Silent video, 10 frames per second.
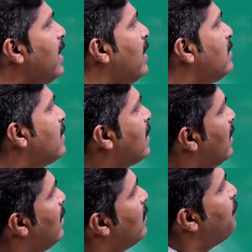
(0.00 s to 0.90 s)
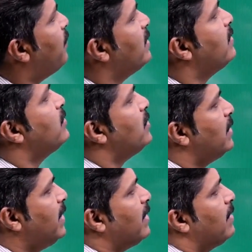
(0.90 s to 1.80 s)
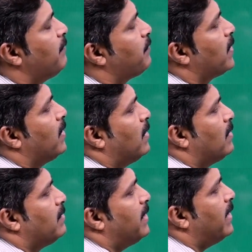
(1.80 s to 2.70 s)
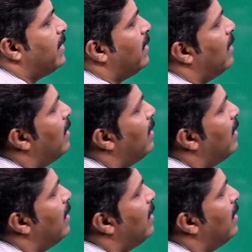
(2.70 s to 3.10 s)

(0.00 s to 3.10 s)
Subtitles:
other car for the journey, then